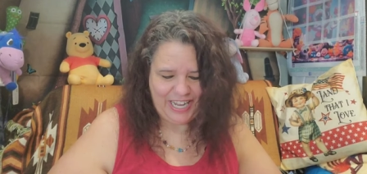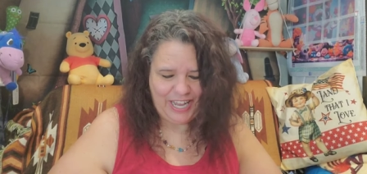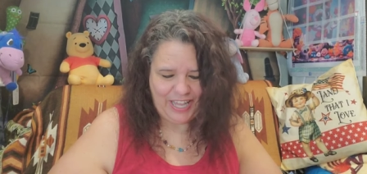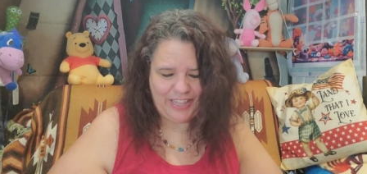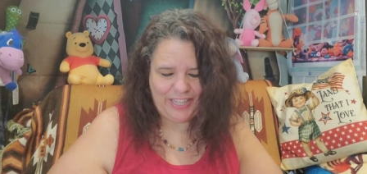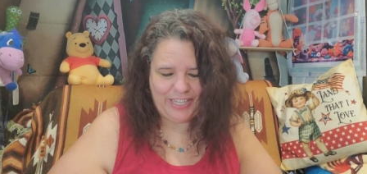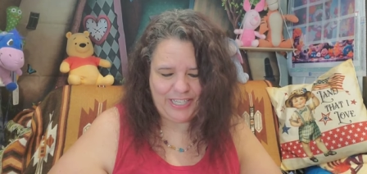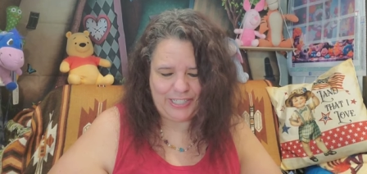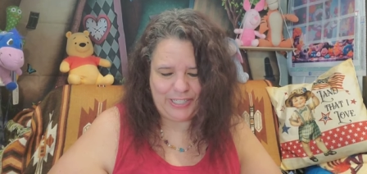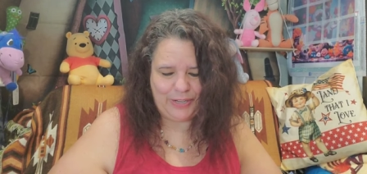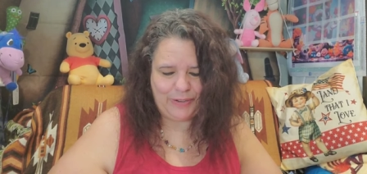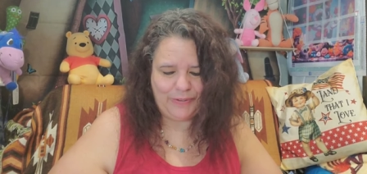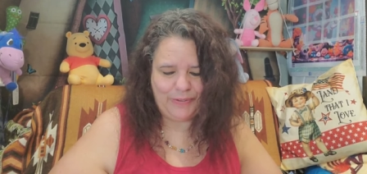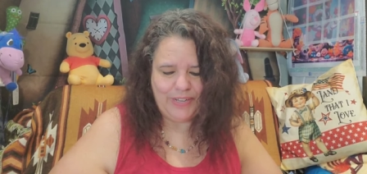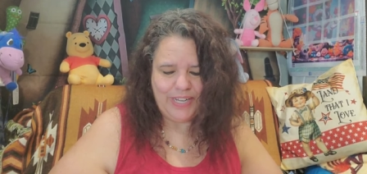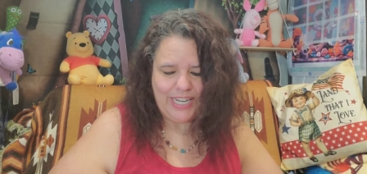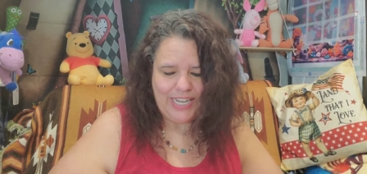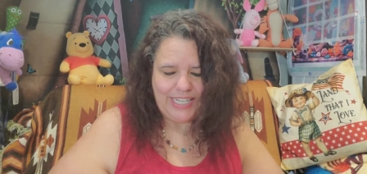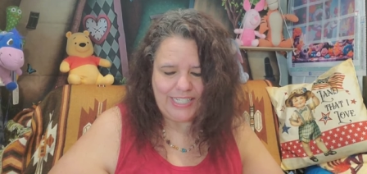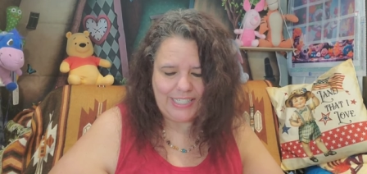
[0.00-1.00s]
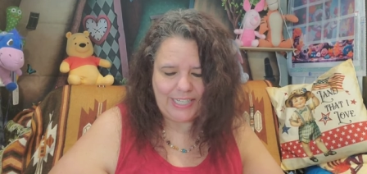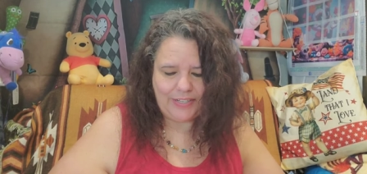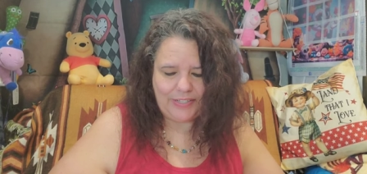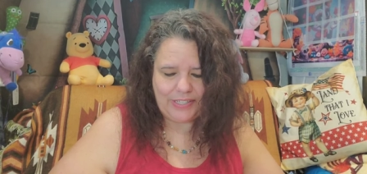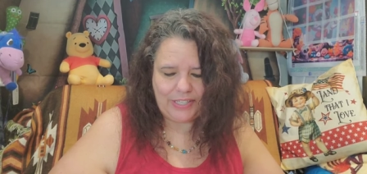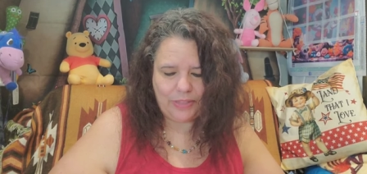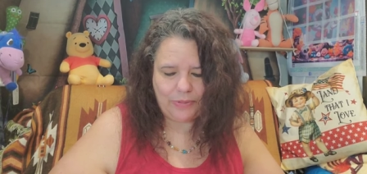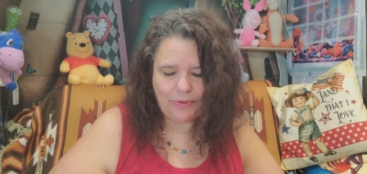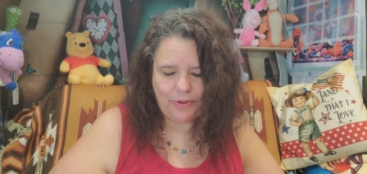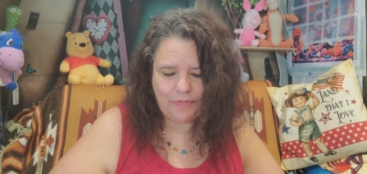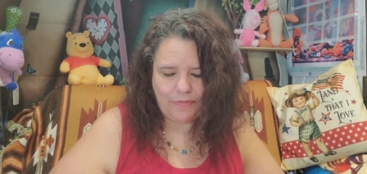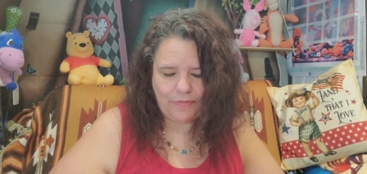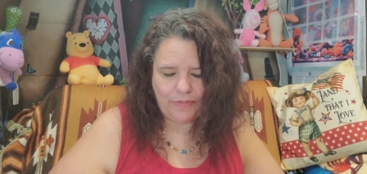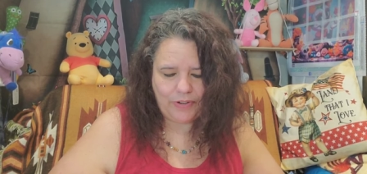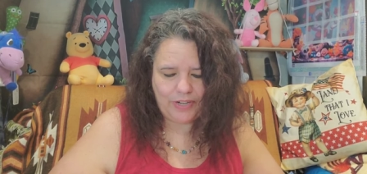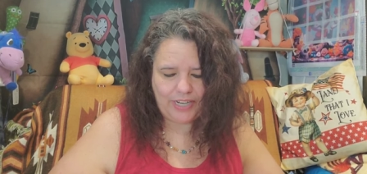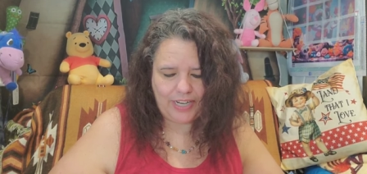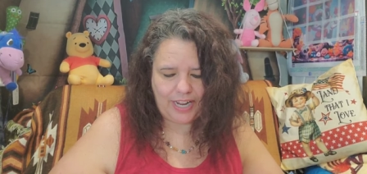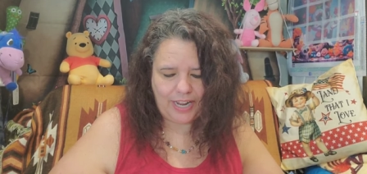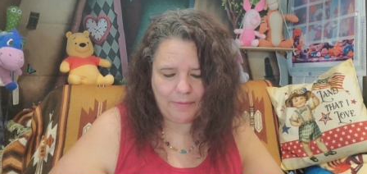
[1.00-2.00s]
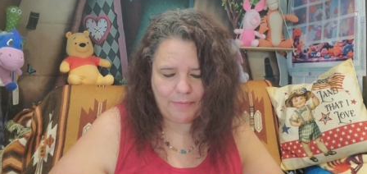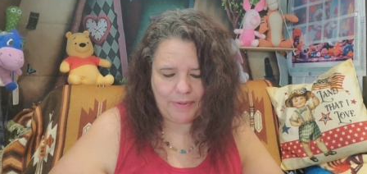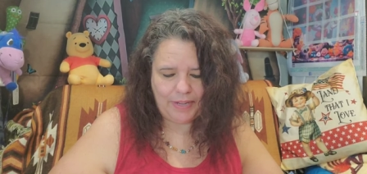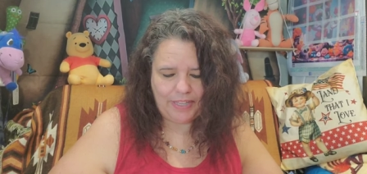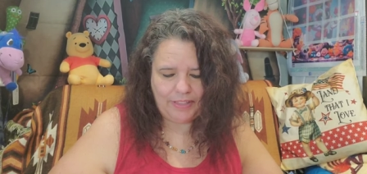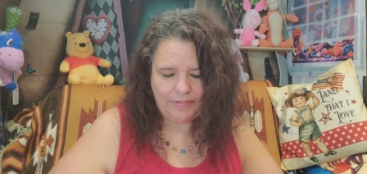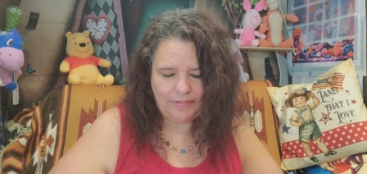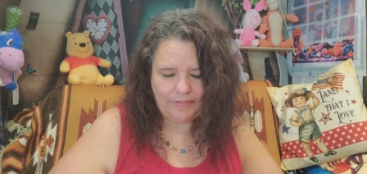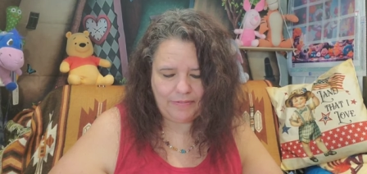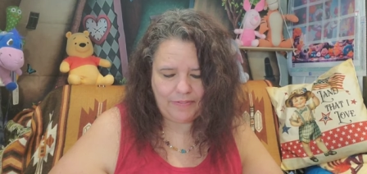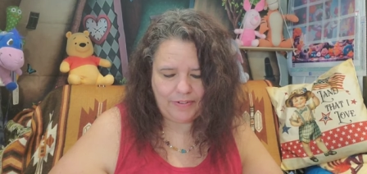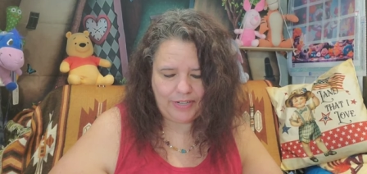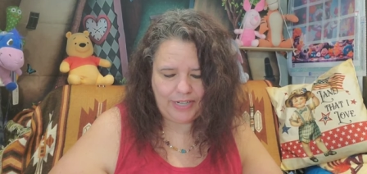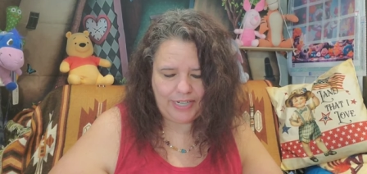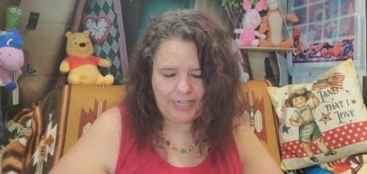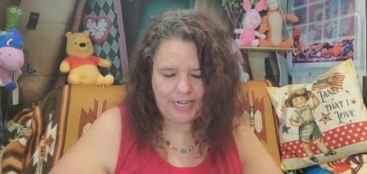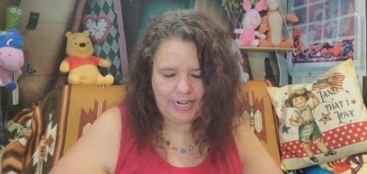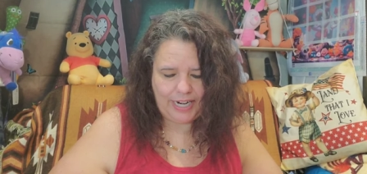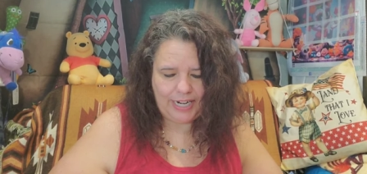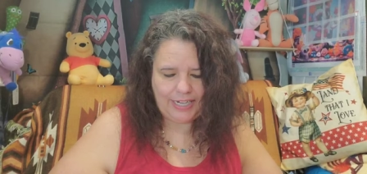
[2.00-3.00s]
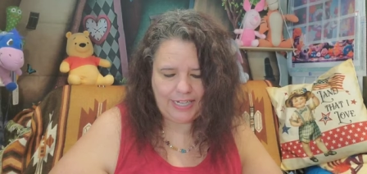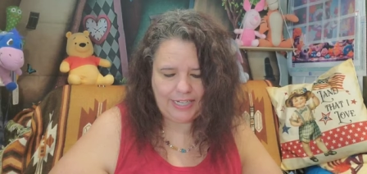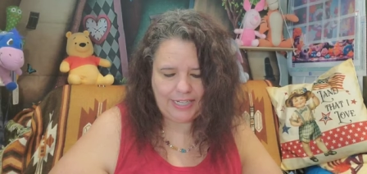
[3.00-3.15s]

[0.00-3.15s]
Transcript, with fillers: I think so. So it's $3.40. I paid $3.49.